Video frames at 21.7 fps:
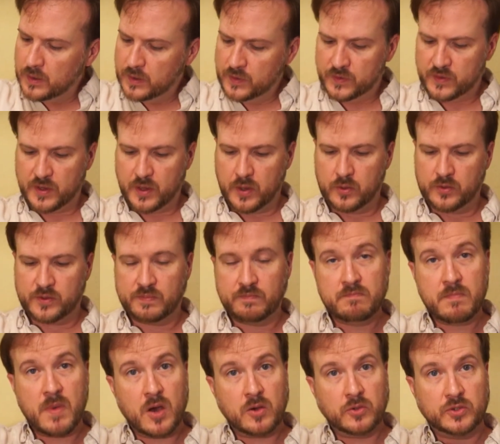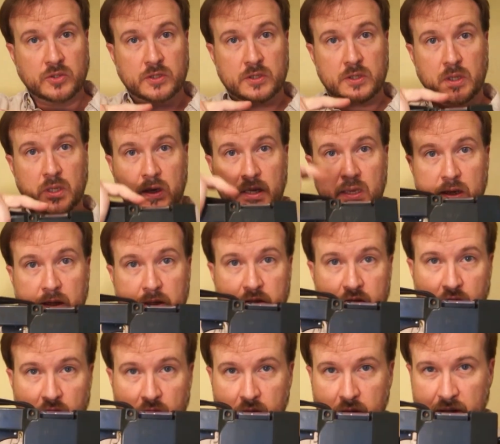so it's mostly
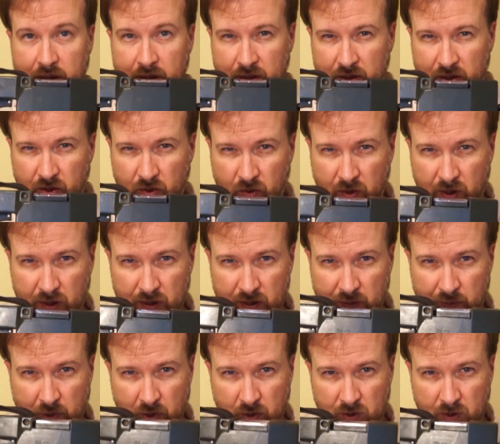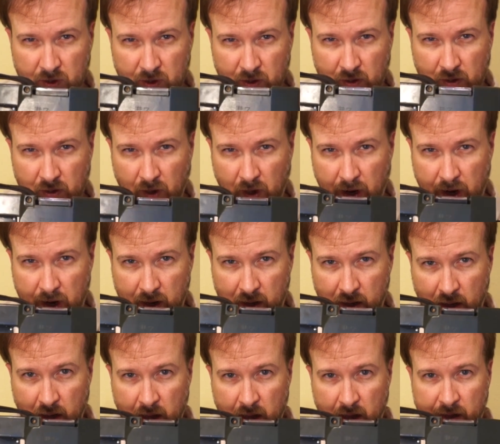turned into what it's supposed to look
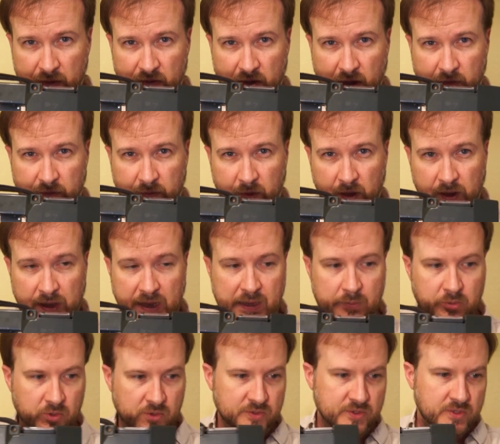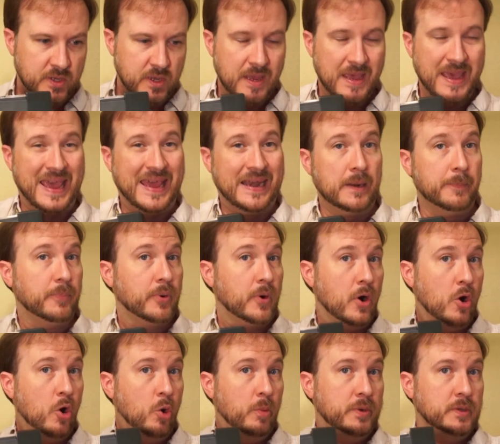like, aside from the labels and a
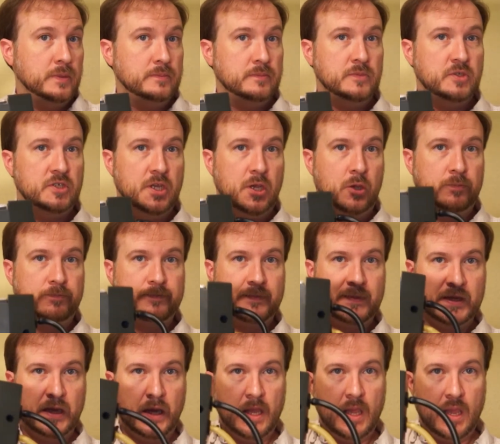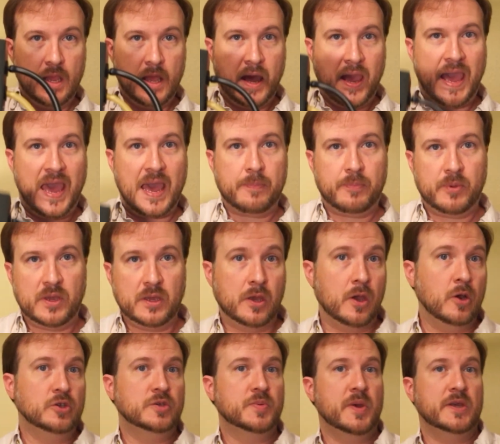probe. So, happy
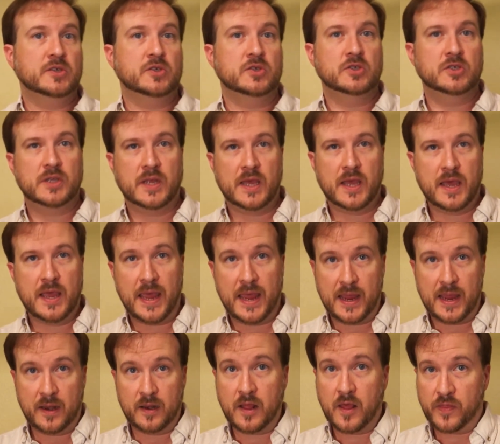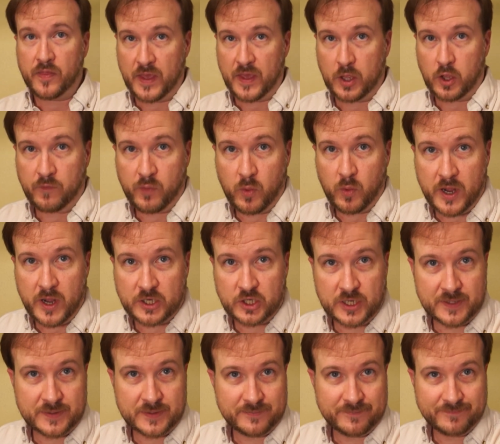Ghostbusters Day, and thank you for
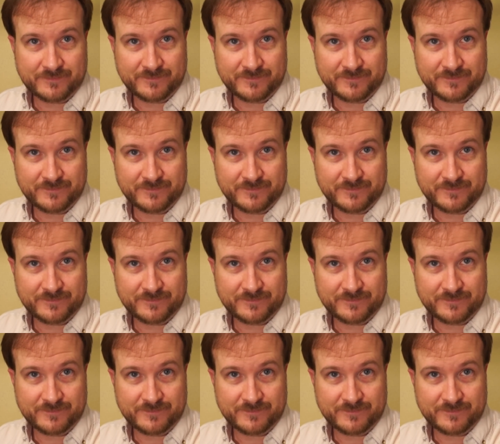watching.